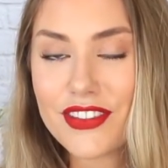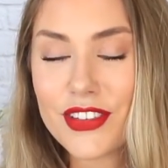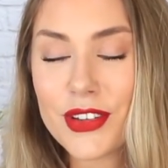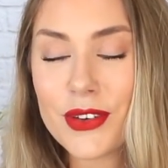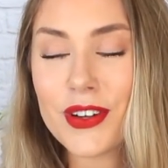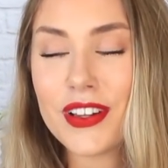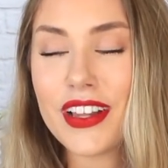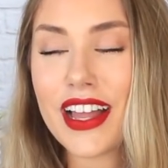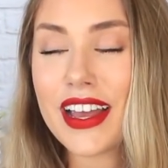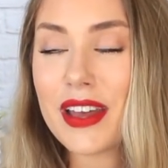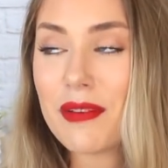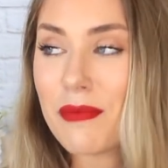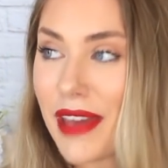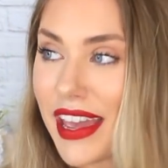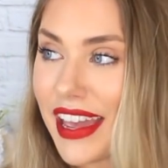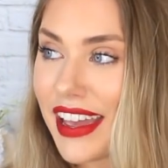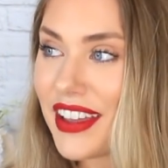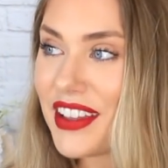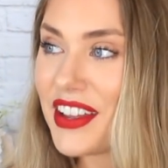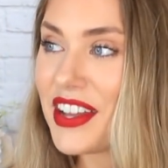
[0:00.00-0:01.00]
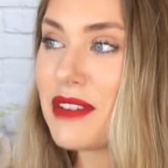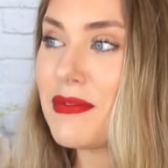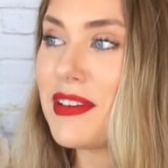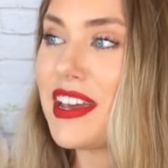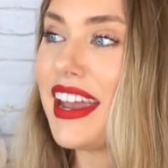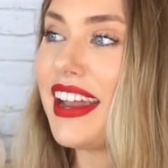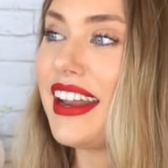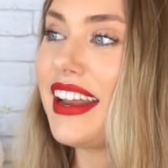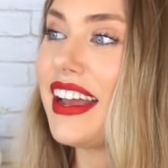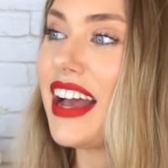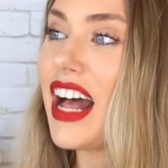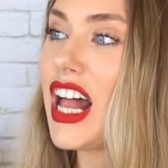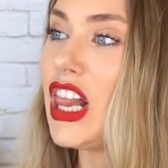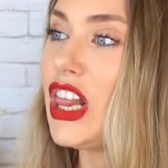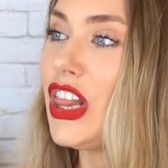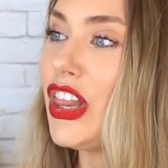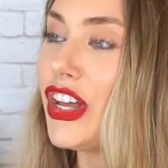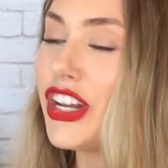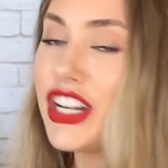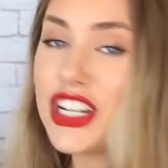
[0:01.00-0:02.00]
If you're like me, you're going to be eating
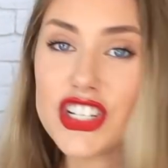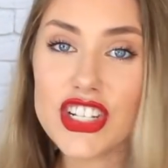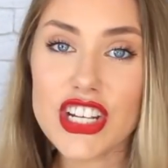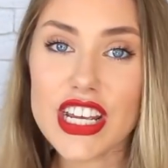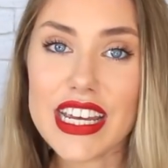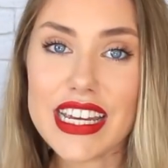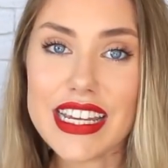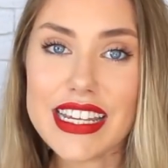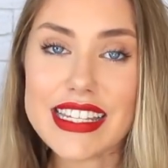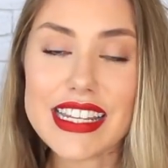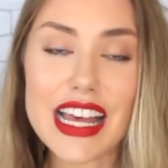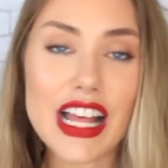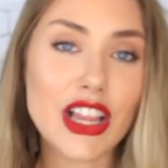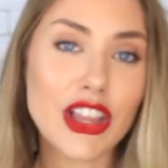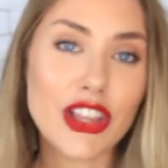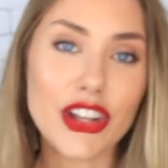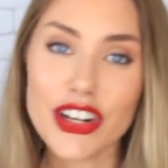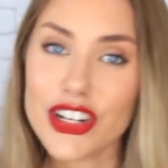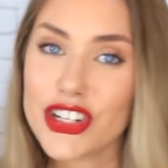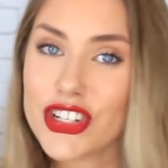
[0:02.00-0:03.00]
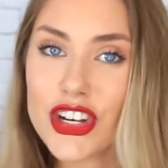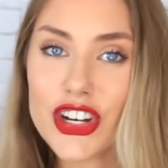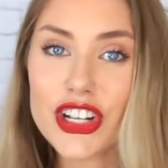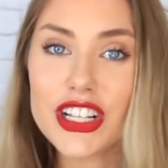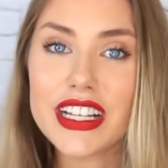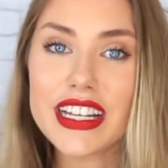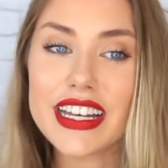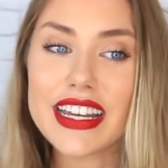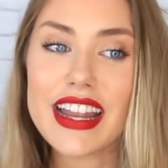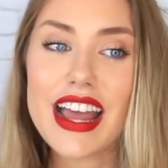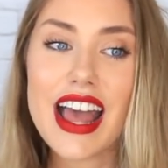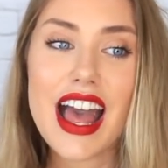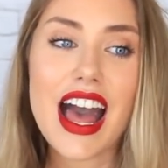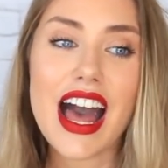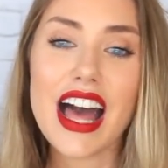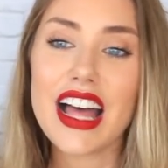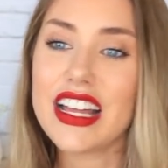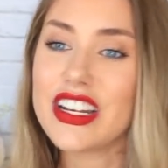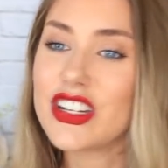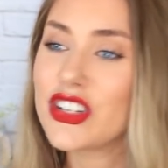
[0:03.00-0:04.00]
a lot of cheese, a lot of chocolate,
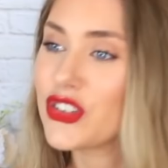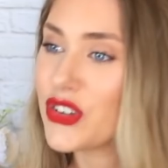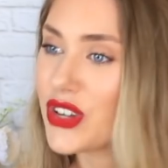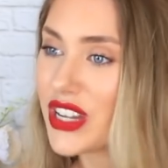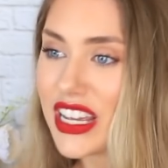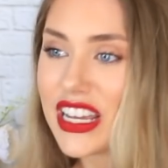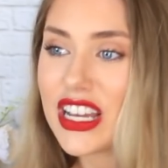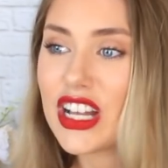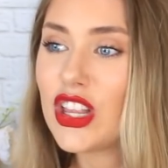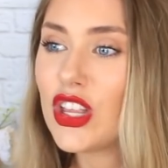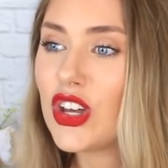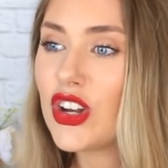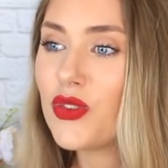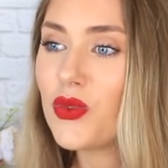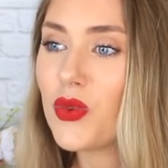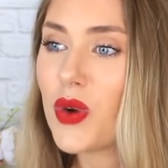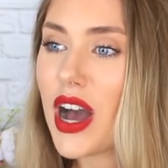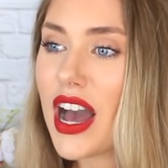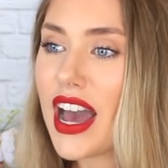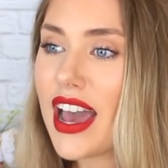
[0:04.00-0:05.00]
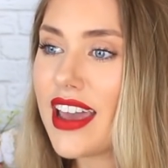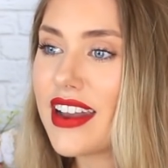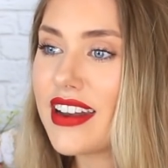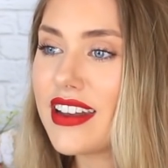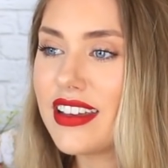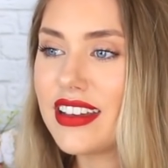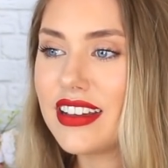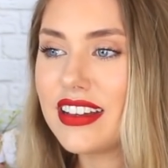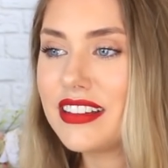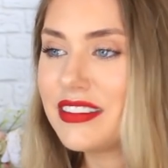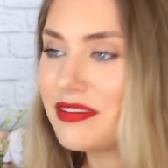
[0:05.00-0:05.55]
drinking a lot of wine.